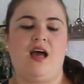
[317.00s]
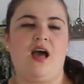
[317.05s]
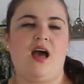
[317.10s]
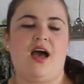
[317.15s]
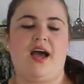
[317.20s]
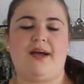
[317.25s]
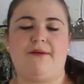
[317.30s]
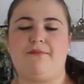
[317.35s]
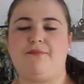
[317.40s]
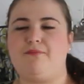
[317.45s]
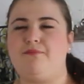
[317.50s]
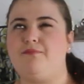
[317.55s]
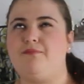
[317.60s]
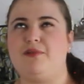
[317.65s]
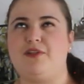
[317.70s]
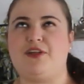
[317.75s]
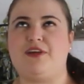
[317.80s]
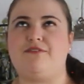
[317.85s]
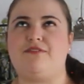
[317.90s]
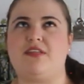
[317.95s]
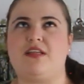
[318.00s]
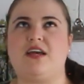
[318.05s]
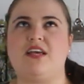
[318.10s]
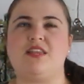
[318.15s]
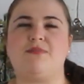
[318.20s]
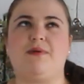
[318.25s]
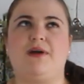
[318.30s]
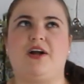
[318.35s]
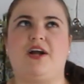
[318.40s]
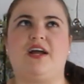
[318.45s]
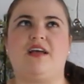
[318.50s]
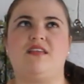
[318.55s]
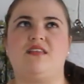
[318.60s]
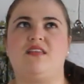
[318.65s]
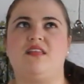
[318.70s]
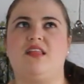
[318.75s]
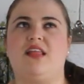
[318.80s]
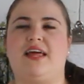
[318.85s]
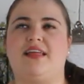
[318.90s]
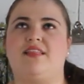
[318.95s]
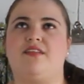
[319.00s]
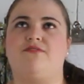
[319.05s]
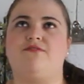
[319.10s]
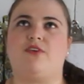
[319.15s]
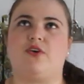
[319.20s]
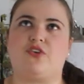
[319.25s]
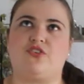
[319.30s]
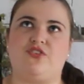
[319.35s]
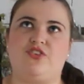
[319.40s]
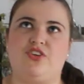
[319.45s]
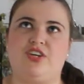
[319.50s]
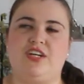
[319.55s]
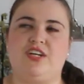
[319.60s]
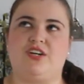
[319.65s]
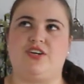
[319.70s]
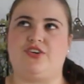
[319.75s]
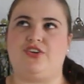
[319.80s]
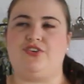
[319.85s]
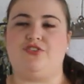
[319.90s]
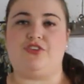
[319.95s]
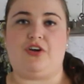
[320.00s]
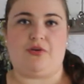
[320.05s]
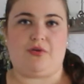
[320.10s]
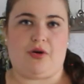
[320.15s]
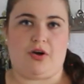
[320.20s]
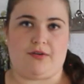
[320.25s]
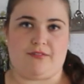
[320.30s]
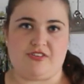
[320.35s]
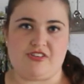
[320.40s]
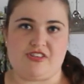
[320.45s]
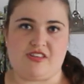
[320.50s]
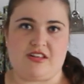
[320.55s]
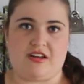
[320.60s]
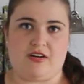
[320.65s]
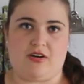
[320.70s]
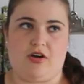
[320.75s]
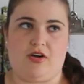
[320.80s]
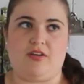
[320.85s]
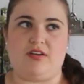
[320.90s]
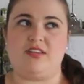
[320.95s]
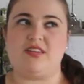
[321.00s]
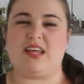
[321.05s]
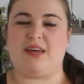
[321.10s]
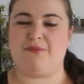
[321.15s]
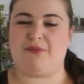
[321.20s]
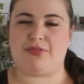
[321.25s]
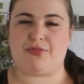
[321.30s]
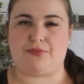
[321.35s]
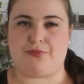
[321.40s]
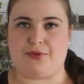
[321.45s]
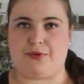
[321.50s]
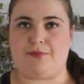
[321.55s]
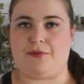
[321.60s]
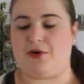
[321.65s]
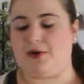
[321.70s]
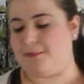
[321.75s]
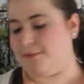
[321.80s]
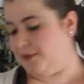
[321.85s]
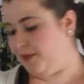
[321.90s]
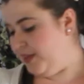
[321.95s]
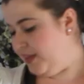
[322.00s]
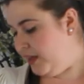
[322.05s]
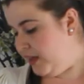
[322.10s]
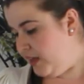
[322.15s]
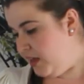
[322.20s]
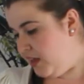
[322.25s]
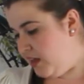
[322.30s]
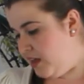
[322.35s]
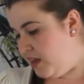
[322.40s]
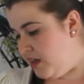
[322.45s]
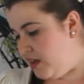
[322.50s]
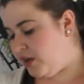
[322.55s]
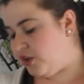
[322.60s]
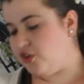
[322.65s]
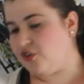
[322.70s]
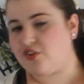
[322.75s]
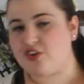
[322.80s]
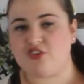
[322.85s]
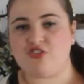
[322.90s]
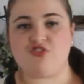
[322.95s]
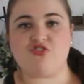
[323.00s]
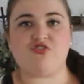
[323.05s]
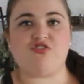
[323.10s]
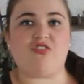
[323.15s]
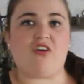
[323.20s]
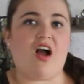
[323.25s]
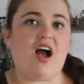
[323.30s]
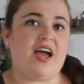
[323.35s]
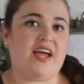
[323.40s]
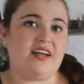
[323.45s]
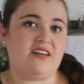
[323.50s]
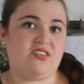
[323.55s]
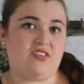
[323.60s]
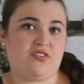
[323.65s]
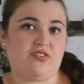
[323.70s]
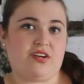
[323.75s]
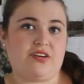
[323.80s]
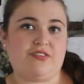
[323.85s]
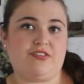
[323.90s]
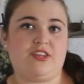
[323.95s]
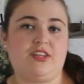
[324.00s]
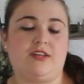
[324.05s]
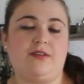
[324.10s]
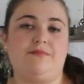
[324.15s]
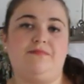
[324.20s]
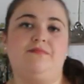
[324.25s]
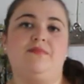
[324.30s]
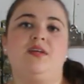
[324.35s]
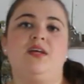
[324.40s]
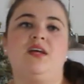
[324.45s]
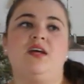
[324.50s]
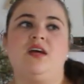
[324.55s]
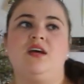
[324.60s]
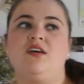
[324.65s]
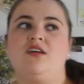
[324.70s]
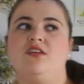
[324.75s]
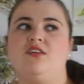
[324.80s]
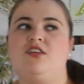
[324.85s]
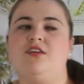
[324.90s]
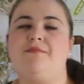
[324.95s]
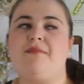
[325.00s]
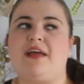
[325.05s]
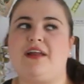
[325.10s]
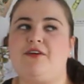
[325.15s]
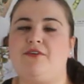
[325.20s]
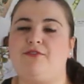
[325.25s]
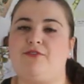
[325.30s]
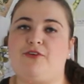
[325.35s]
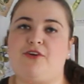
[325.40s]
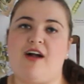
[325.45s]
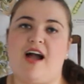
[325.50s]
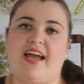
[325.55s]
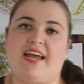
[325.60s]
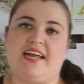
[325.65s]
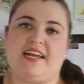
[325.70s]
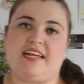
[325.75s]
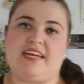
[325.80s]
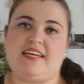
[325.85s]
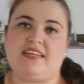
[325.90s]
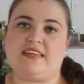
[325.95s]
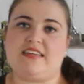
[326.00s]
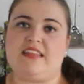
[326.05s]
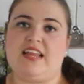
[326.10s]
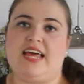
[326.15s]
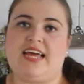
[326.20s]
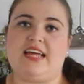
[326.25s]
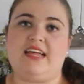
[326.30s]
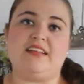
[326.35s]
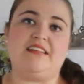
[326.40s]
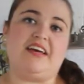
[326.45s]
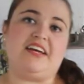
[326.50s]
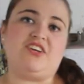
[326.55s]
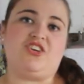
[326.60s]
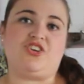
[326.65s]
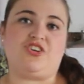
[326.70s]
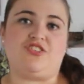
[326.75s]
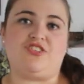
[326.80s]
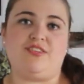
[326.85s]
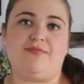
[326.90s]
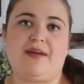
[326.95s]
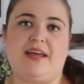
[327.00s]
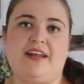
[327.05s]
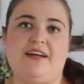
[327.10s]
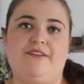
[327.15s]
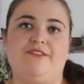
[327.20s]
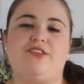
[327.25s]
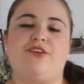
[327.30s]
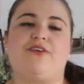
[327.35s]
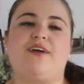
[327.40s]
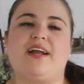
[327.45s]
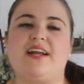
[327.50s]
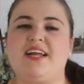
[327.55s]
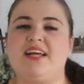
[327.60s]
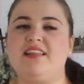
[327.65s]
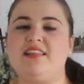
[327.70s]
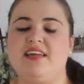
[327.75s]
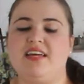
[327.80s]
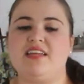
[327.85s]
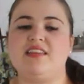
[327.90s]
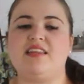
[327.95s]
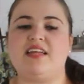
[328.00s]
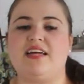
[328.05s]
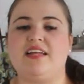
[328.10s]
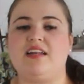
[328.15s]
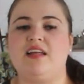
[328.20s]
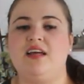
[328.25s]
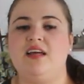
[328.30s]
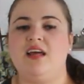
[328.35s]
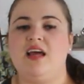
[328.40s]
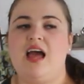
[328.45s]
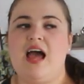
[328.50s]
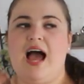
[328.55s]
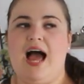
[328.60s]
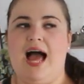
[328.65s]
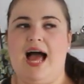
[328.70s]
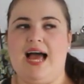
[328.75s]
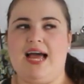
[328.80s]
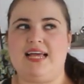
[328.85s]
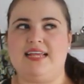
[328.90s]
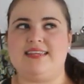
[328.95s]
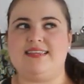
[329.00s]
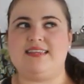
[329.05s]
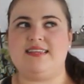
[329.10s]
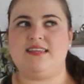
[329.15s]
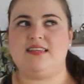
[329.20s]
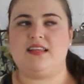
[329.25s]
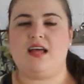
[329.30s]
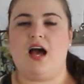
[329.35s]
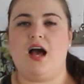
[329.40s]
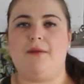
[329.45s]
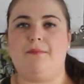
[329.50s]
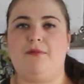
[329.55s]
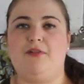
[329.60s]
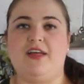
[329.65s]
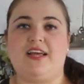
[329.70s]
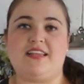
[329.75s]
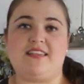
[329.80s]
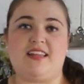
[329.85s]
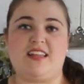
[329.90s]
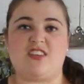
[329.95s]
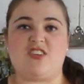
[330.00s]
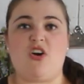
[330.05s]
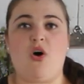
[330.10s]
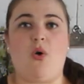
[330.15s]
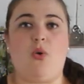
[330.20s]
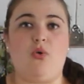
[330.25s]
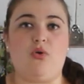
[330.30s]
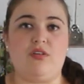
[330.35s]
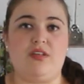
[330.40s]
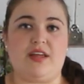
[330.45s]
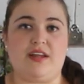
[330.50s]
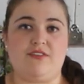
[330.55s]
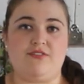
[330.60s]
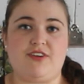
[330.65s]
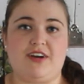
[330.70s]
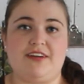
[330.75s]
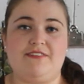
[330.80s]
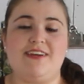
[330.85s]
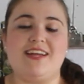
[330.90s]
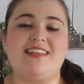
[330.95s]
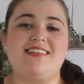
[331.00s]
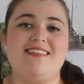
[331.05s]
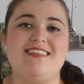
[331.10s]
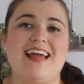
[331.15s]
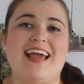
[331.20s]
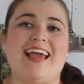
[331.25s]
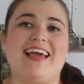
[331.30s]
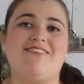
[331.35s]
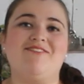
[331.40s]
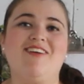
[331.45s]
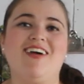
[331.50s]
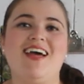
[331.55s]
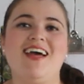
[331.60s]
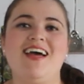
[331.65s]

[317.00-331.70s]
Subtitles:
I believe that asparagus, like the first year, you don't harvest it at all. Same with the rhubarb. You can try to grow some tomato varieties like glacier tomatoes or anything that has a place that's cold in front of its name,